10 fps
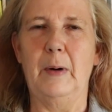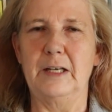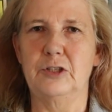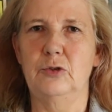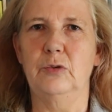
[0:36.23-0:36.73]
my
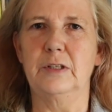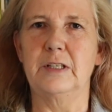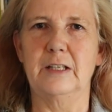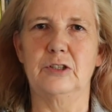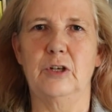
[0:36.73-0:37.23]
students
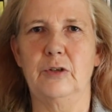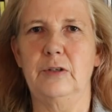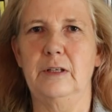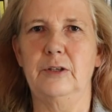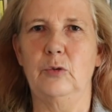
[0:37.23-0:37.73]
at
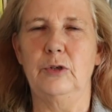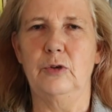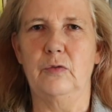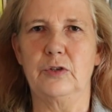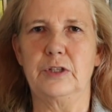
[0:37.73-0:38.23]
Southern Illinois
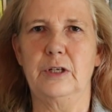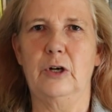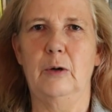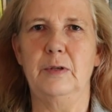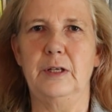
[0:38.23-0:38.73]
University
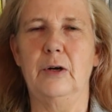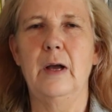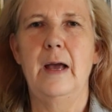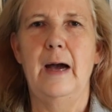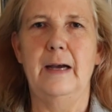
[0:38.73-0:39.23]
Carbondale.
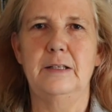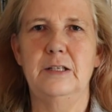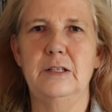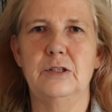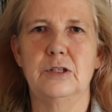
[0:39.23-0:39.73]
I
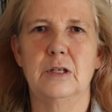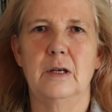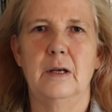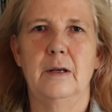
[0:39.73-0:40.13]
teach